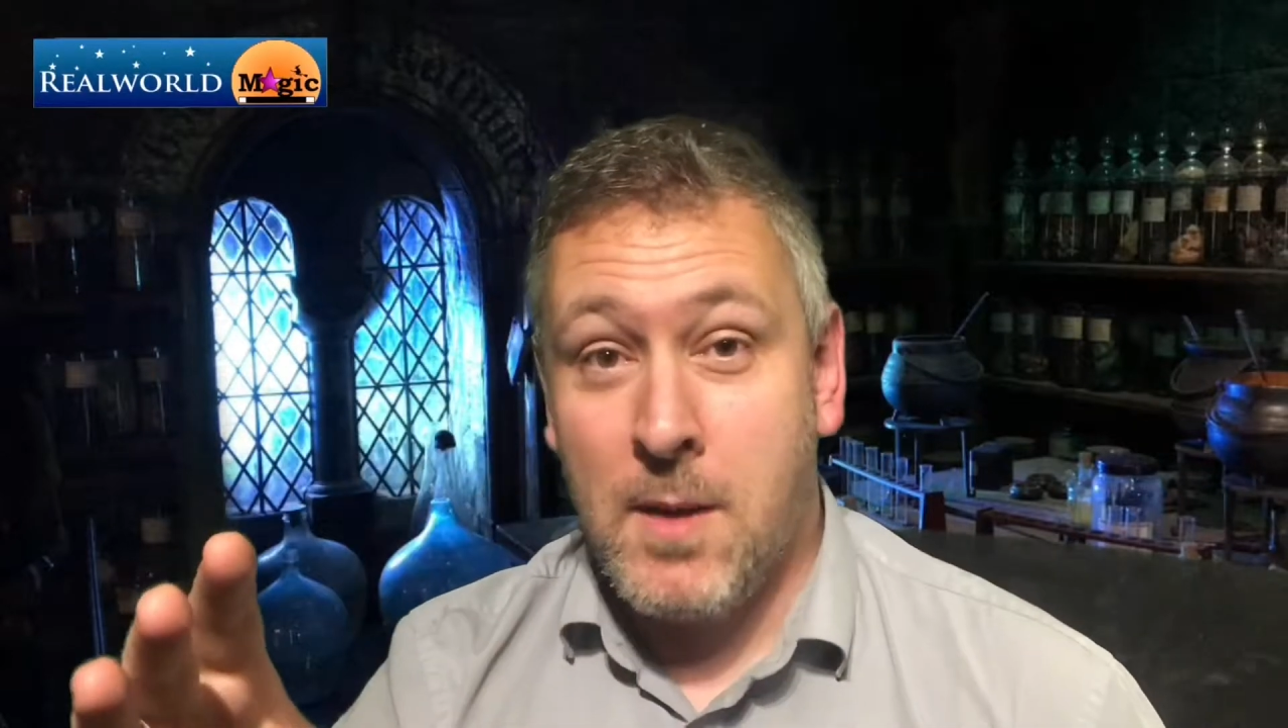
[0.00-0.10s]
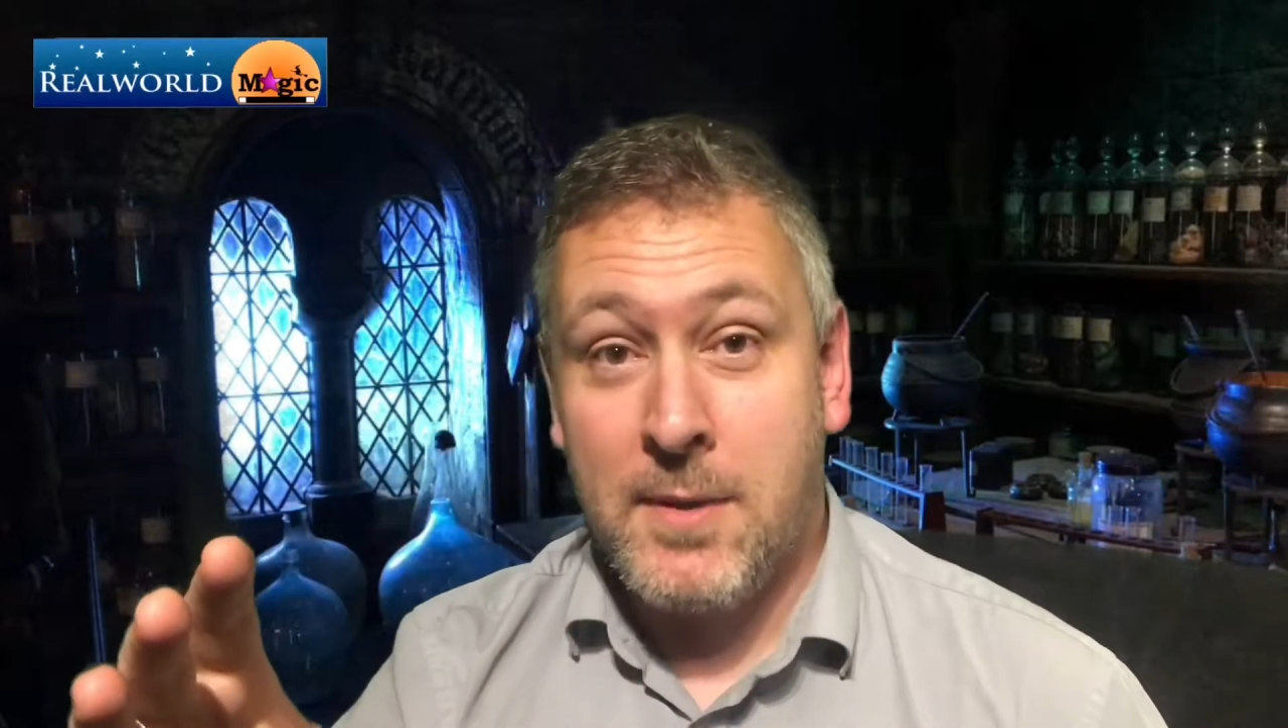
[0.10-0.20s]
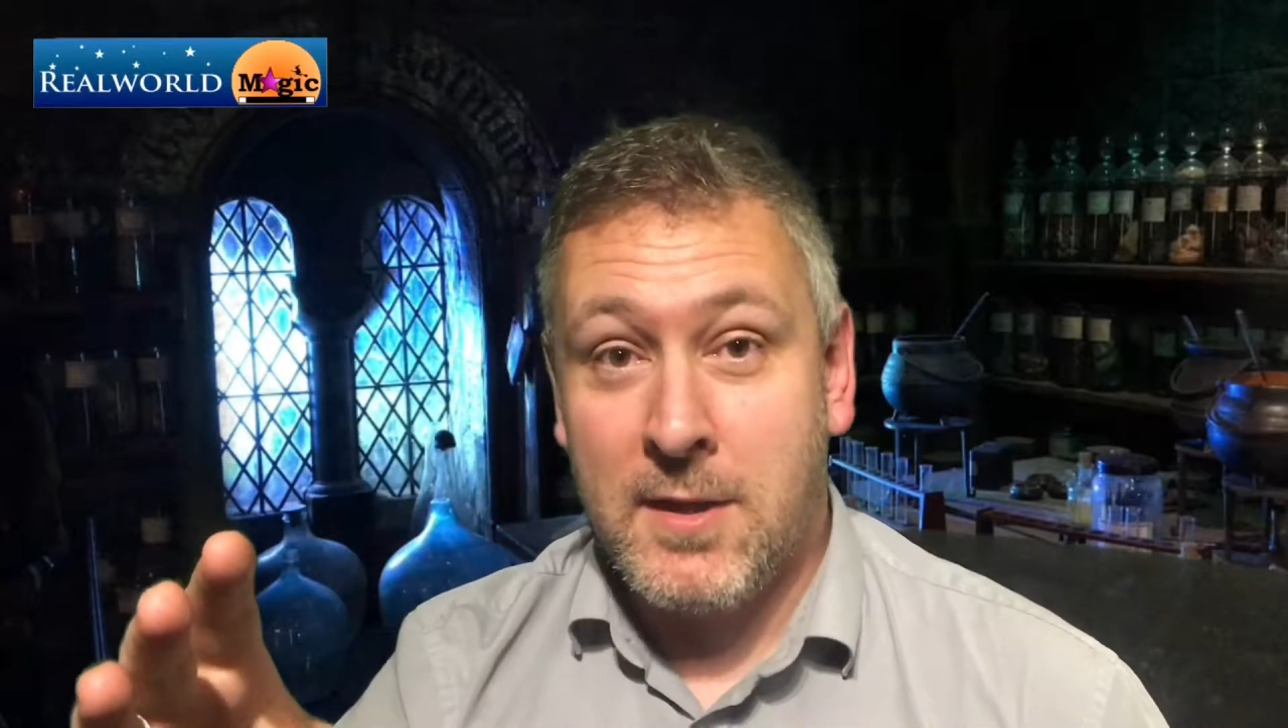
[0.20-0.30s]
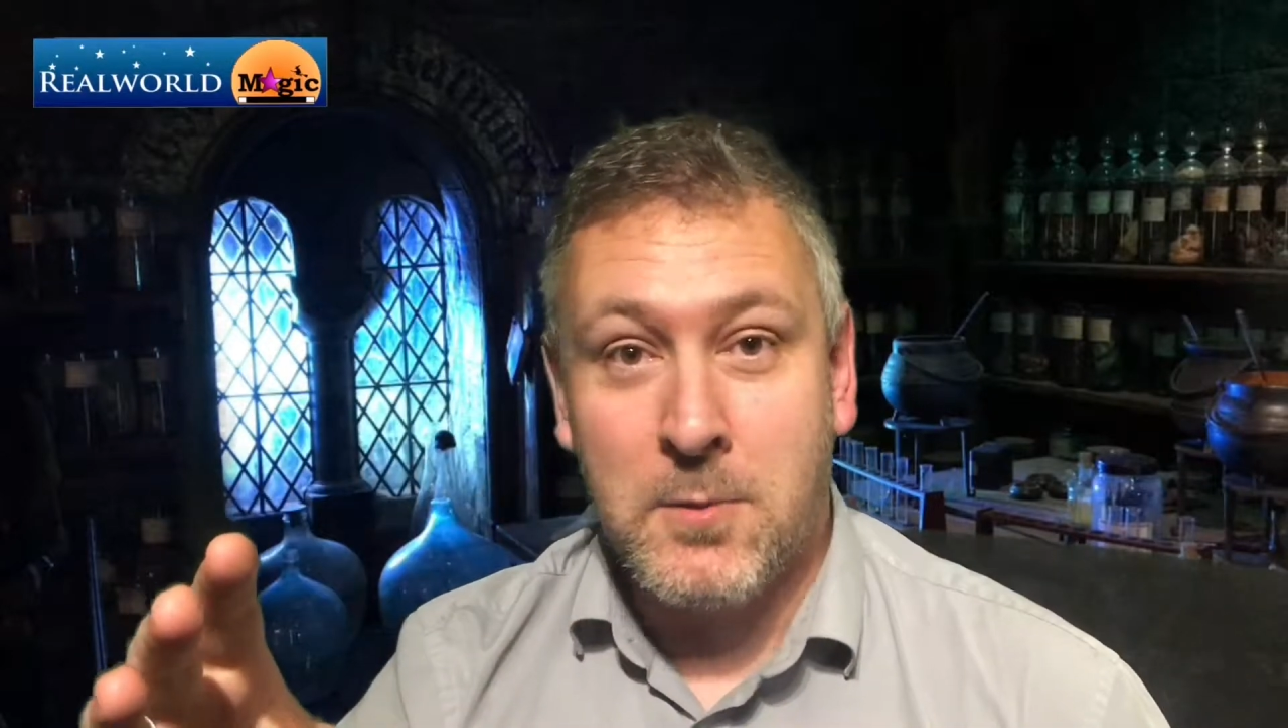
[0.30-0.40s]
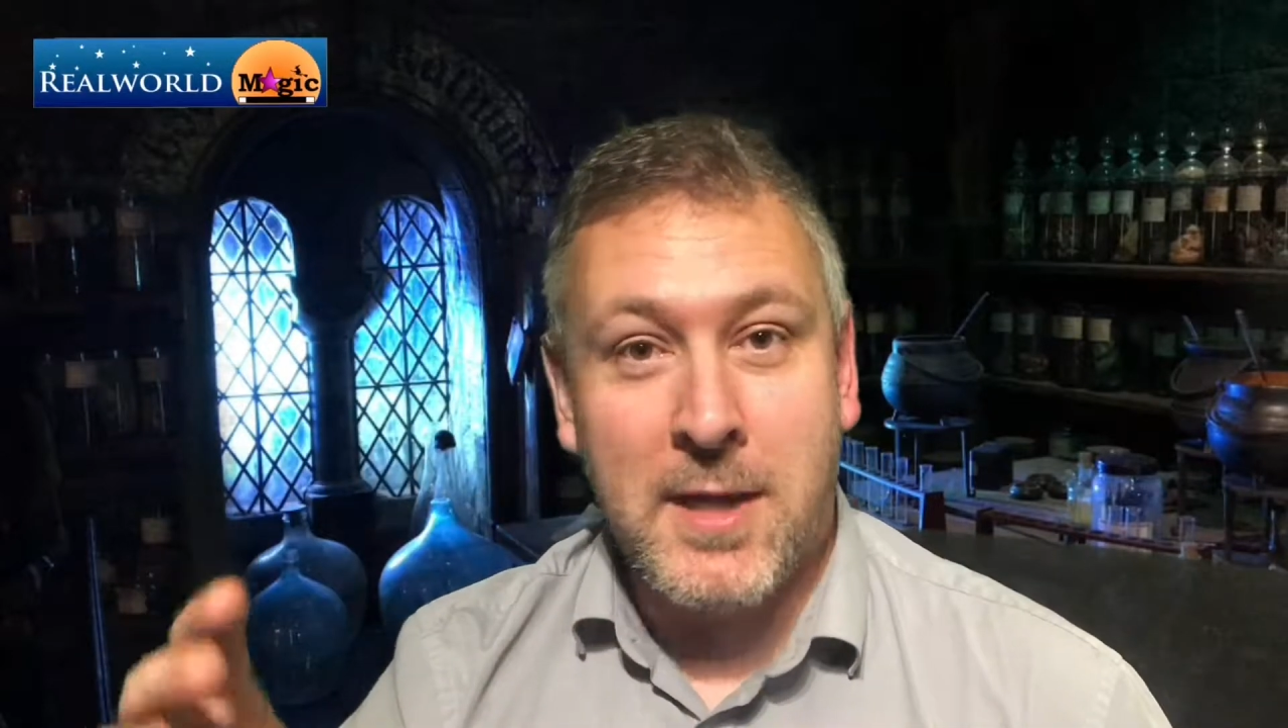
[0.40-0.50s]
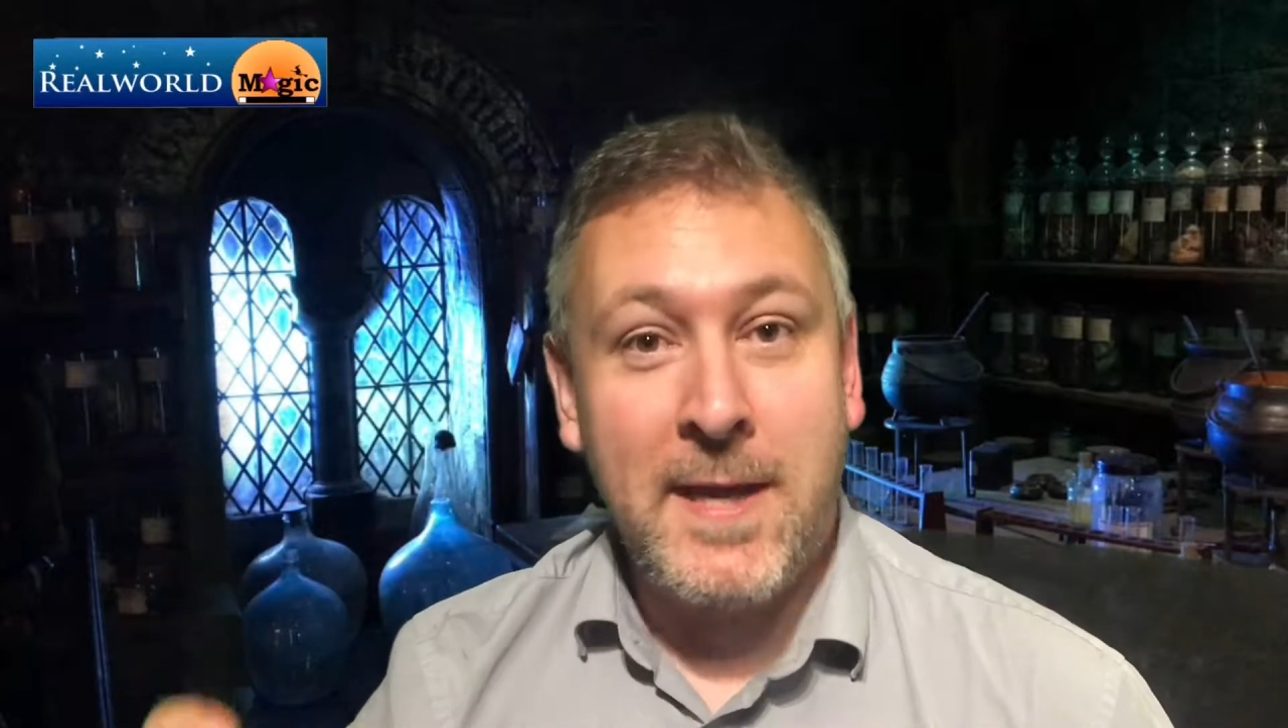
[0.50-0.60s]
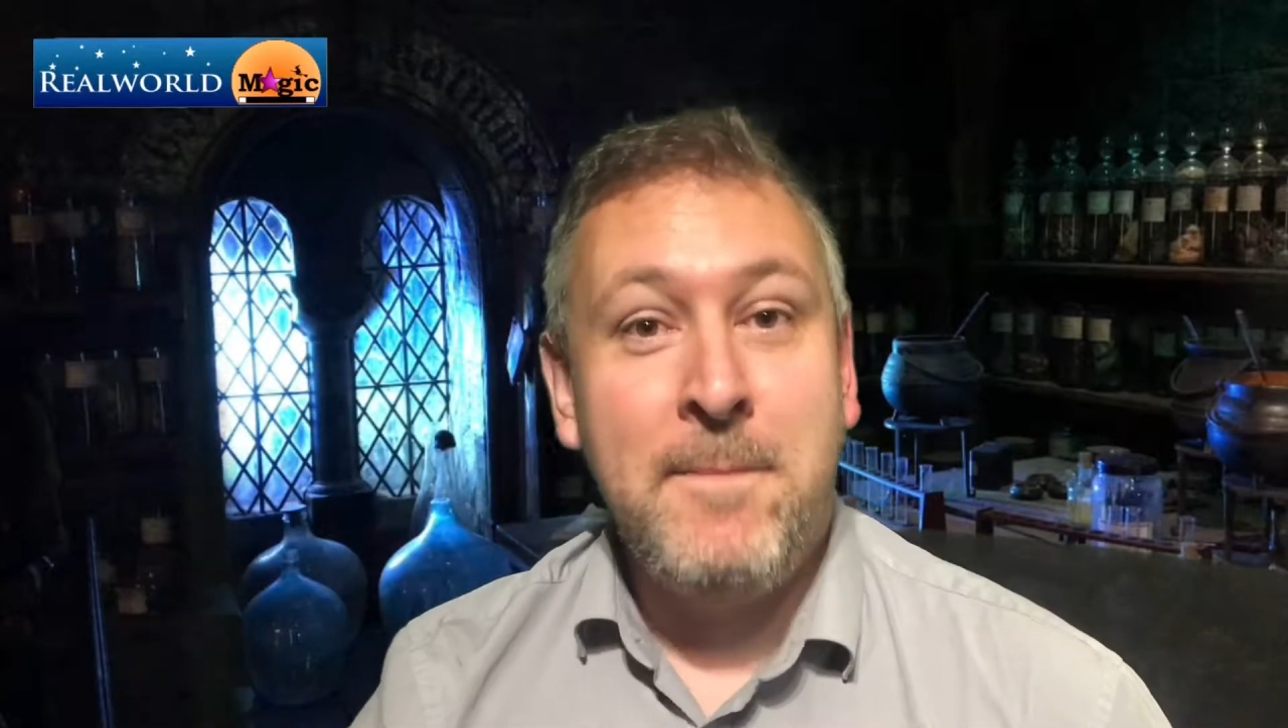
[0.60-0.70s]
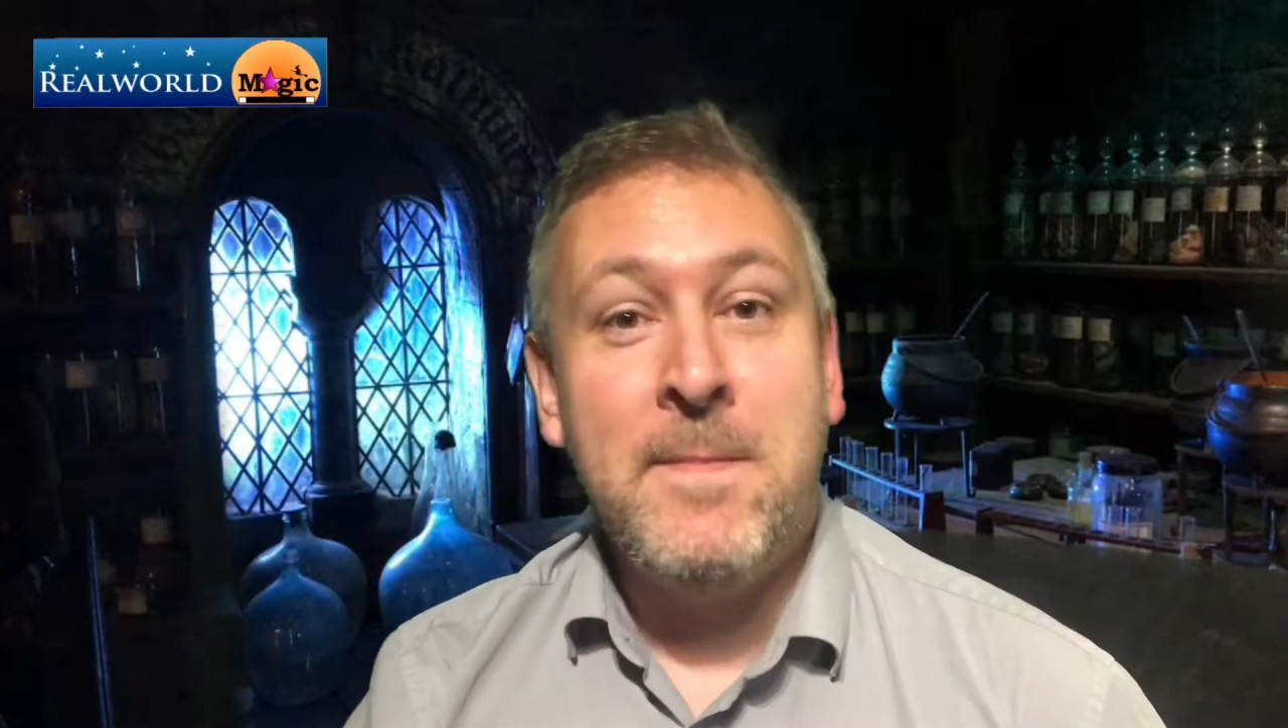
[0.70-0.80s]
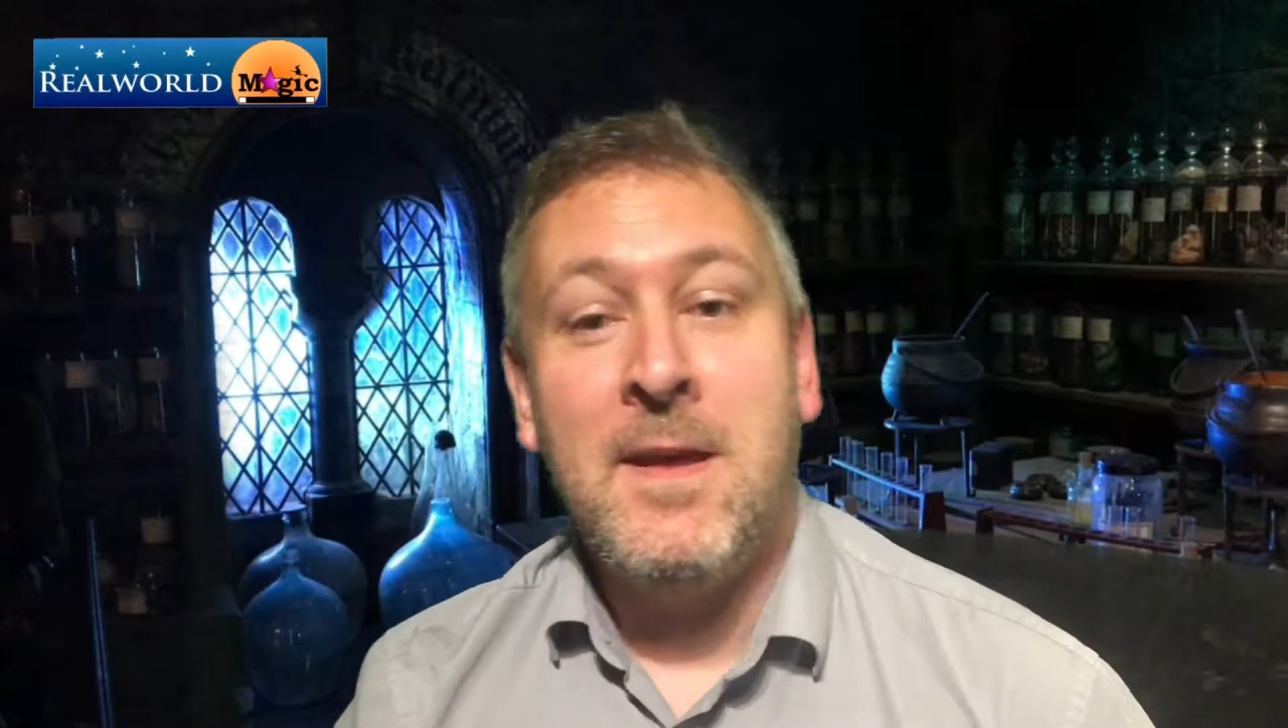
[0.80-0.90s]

by the way,